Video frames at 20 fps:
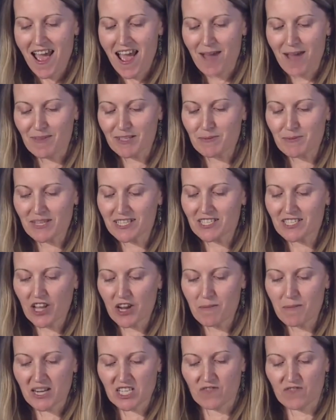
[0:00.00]
And there's been
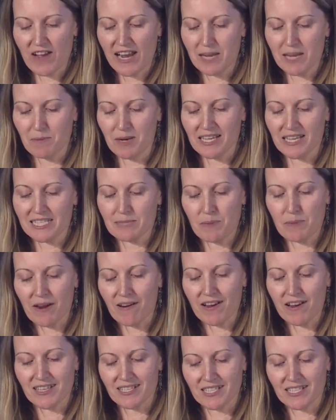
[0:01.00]
so much valuable
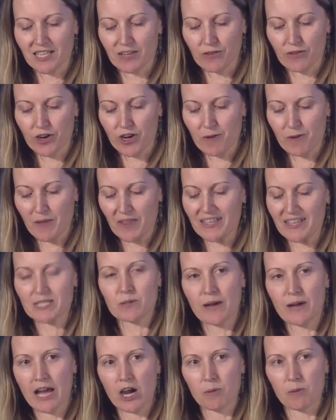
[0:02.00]
experience in the room, and
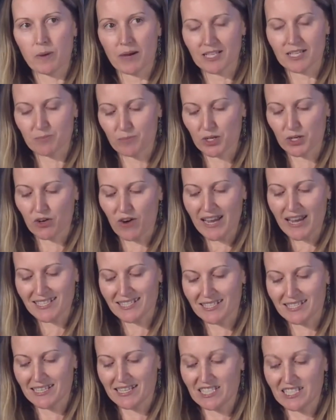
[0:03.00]
this will help us
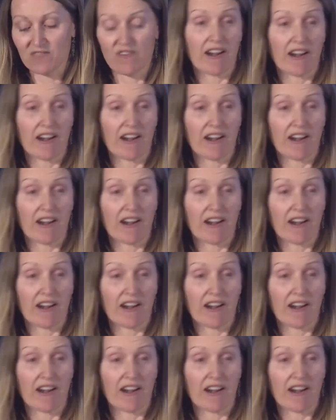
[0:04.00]
progress this